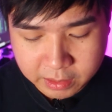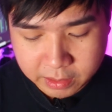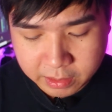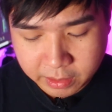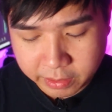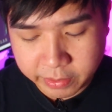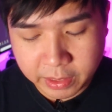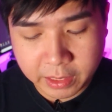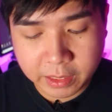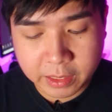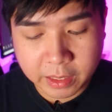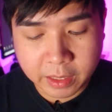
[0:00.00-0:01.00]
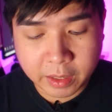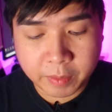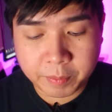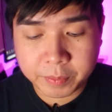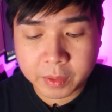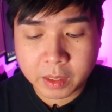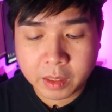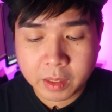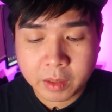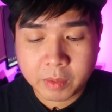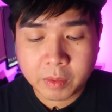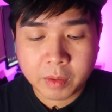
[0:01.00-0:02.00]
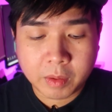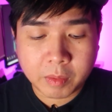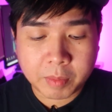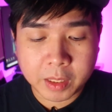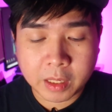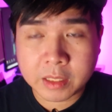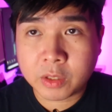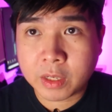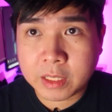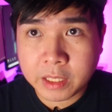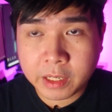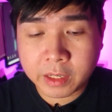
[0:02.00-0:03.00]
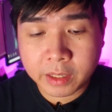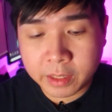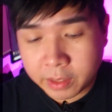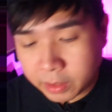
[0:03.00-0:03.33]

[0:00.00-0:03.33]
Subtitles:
Not really, but as you can see here,